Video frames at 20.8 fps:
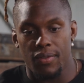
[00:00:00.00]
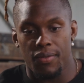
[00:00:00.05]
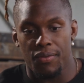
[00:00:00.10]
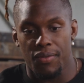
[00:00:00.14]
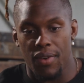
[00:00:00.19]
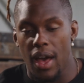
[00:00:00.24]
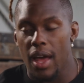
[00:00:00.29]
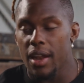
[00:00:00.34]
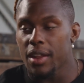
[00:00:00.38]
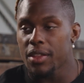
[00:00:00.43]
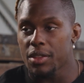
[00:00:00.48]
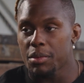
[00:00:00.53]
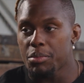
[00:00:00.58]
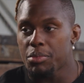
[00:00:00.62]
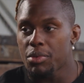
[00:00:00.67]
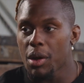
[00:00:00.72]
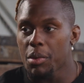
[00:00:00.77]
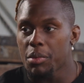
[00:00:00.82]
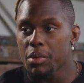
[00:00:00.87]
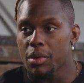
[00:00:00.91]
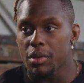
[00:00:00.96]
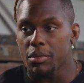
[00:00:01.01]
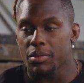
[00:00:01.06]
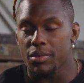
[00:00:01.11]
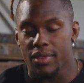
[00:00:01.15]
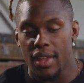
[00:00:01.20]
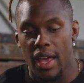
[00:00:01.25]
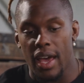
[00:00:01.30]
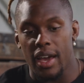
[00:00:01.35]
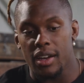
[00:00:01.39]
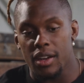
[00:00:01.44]
finding the problems,
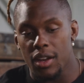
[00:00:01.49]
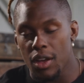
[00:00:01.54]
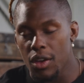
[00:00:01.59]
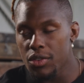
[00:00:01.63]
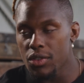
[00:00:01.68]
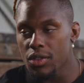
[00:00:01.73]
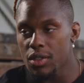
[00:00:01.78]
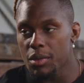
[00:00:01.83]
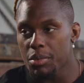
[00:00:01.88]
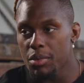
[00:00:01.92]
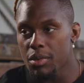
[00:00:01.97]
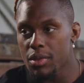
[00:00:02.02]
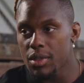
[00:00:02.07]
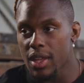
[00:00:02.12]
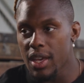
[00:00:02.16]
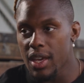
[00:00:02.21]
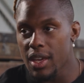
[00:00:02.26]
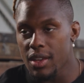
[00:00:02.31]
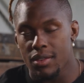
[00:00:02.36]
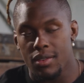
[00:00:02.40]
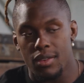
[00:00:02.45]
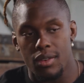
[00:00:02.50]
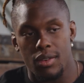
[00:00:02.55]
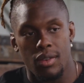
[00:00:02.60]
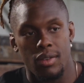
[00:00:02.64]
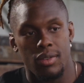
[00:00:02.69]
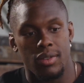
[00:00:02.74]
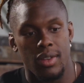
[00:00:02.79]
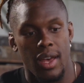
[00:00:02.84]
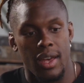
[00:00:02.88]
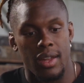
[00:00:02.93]
diagnosing the
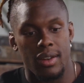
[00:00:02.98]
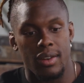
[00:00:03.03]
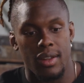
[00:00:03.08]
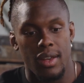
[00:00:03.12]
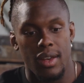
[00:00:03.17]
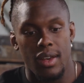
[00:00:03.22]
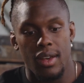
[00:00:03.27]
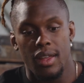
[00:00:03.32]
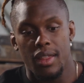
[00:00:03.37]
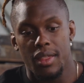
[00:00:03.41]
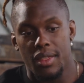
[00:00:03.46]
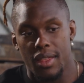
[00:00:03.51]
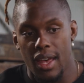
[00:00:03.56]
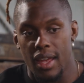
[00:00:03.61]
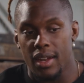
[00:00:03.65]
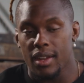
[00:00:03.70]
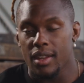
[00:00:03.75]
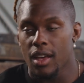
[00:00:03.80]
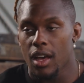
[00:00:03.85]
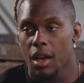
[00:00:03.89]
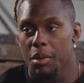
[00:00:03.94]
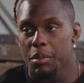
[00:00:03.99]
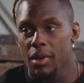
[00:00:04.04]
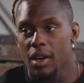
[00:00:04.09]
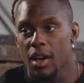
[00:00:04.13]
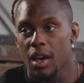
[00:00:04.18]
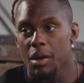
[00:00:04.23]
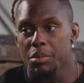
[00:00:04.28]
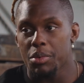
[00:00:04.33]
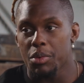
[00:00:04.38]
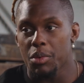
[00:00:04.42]
issues, and then coming
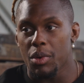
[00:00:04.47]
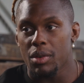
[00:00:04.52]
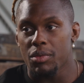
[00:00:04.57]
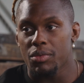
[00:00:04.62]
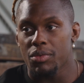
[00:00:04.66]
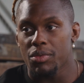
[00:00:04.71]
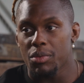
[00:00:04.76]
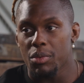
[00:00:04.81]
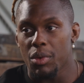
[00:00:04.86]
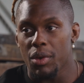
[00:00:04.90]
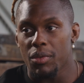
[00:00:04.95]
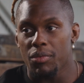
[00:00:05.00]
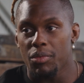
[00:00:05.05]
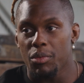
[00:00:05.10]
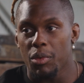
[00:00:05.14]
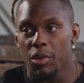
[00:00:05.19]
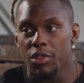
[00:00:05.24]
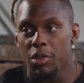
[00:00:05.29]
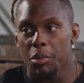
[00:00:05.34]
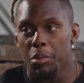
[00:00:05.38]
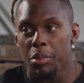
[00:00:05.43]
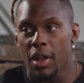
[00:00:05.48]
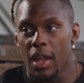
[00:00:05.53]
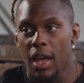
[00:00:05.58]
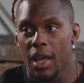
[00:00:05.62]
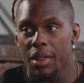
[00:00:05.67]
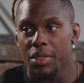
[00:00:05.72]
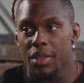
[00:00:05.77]
up with a plan